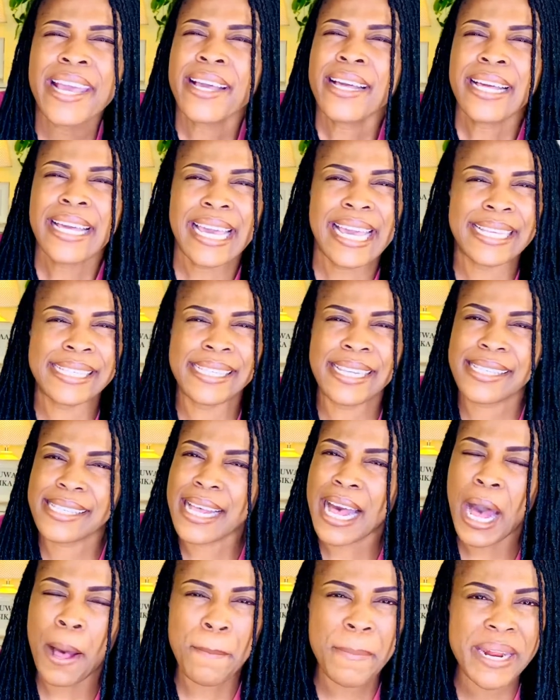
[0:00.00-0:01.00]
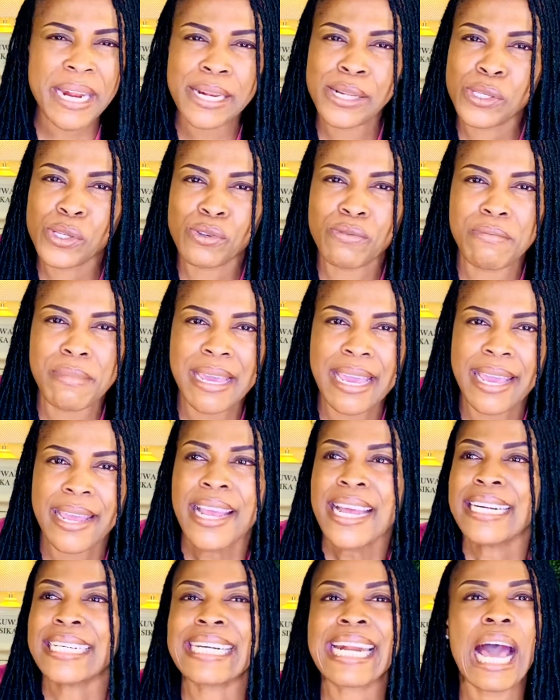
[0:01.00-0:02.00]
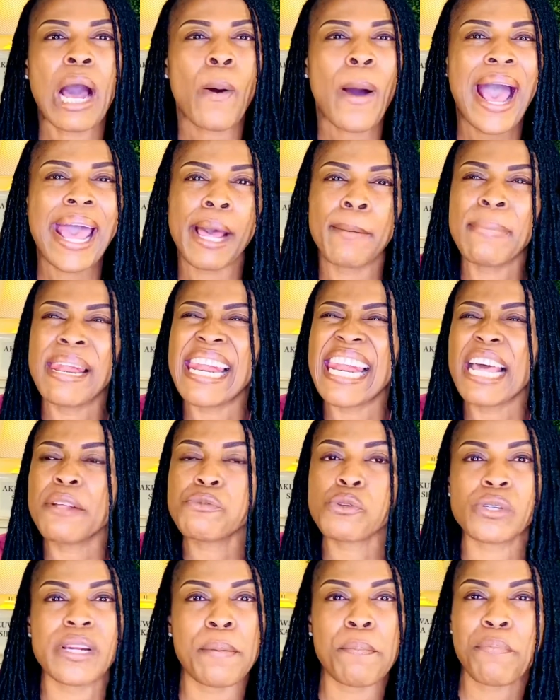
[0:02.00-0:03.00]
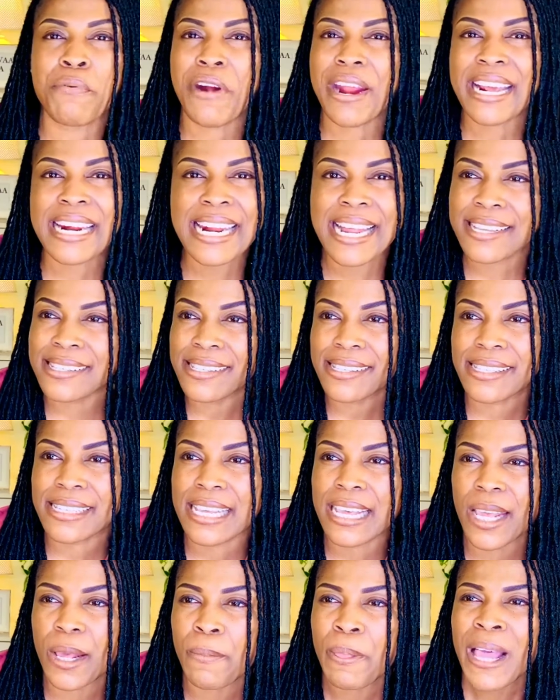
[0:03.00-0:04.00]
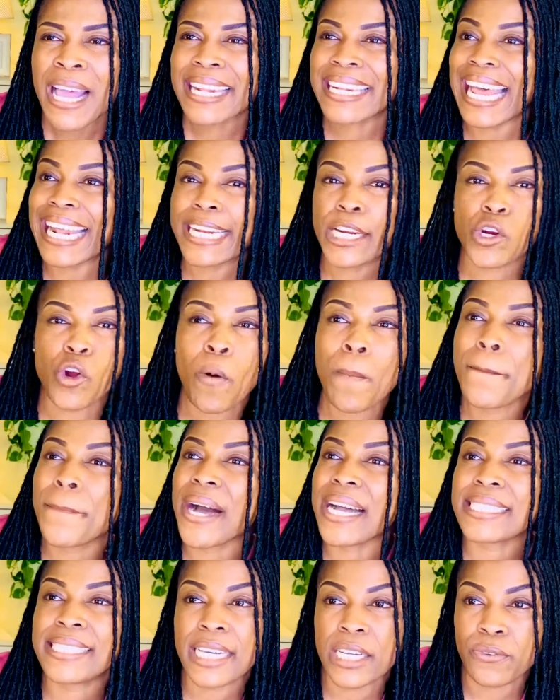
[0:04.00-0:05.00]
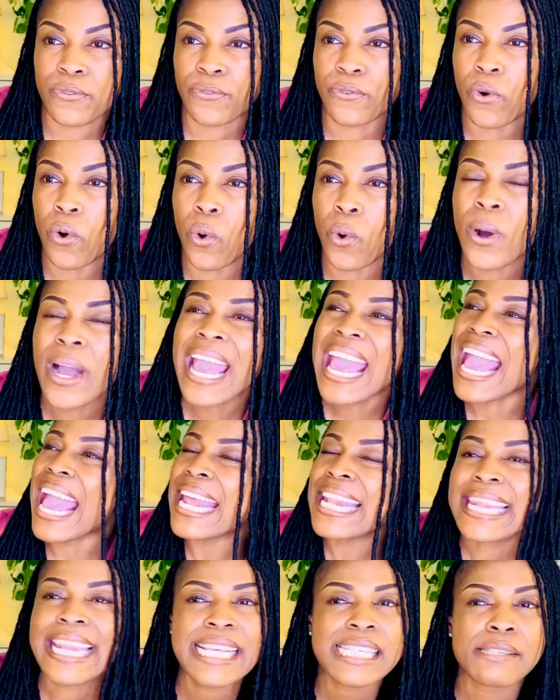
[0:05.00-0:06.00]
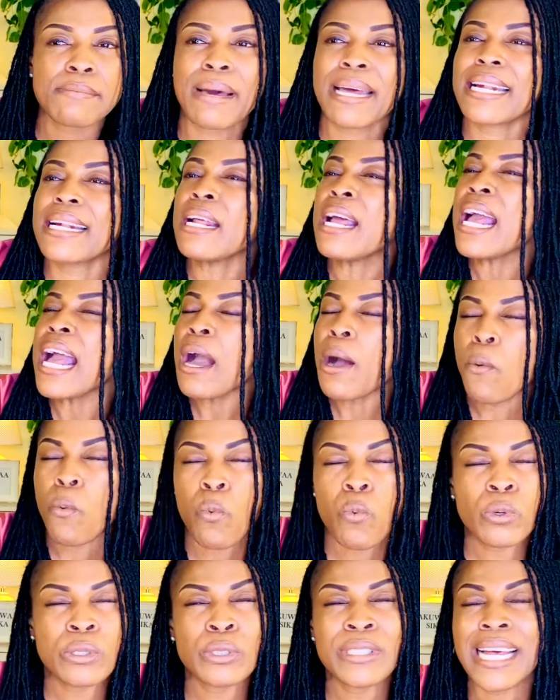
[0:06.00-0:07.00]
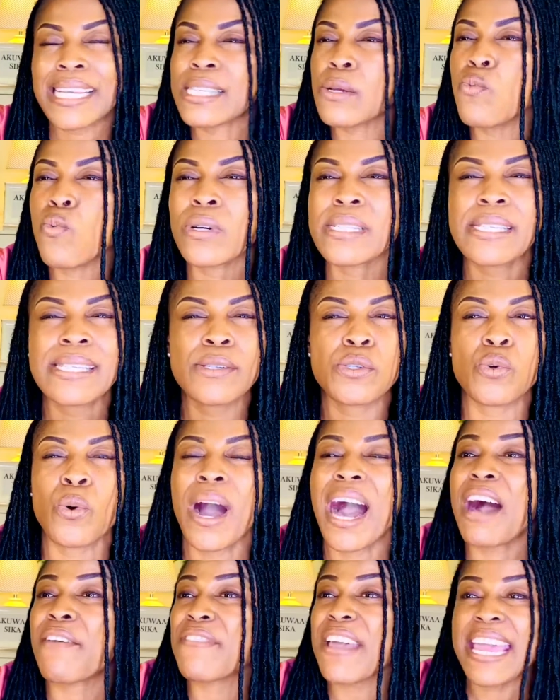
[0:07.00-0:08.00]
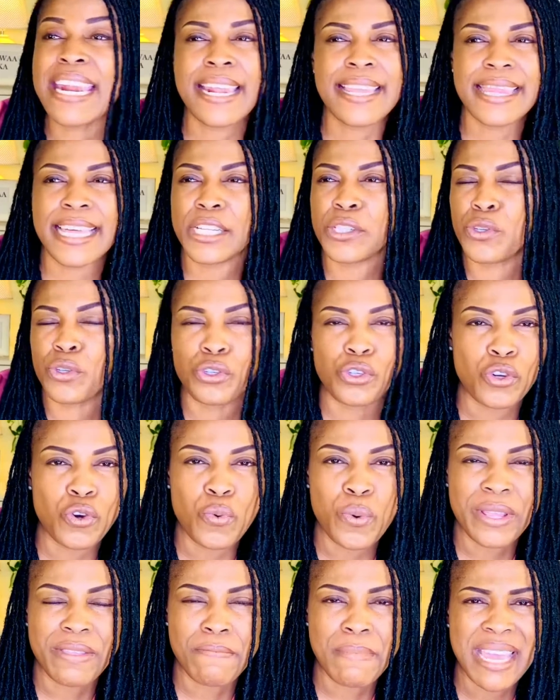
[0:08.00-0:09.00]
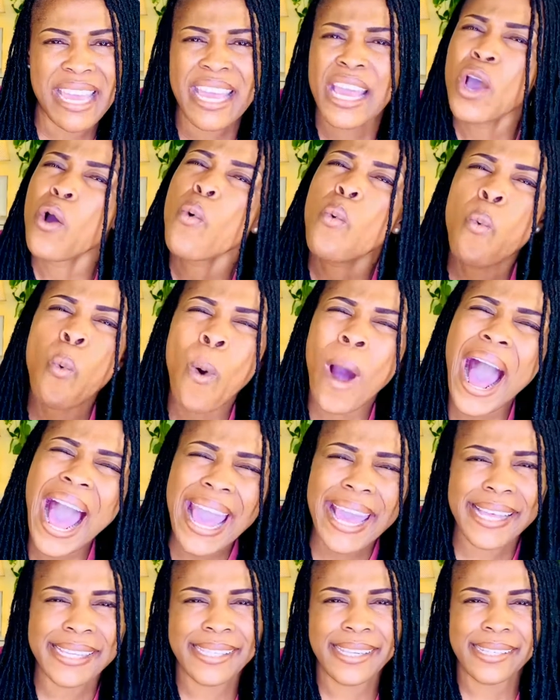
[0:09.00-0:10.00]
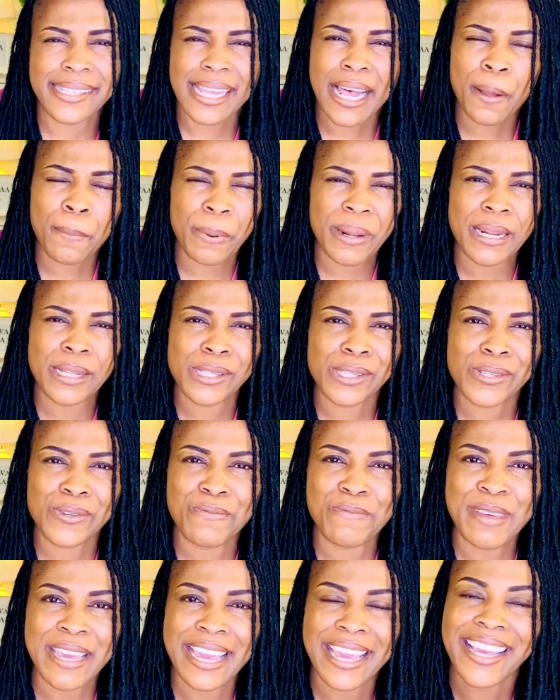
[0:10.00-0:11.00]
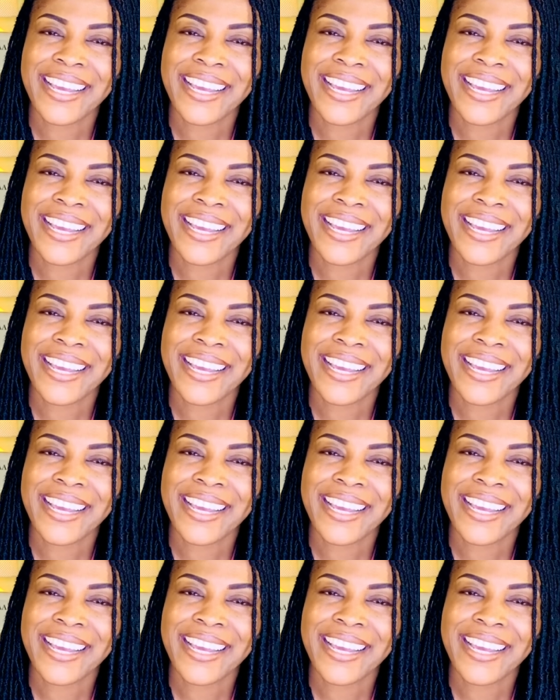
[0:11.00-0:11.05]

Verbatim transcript: is this happening to me? Now I am led to the pregnancy that I did not budget for, and this man doesn't want to have anything to do with me. Why is this happening to me?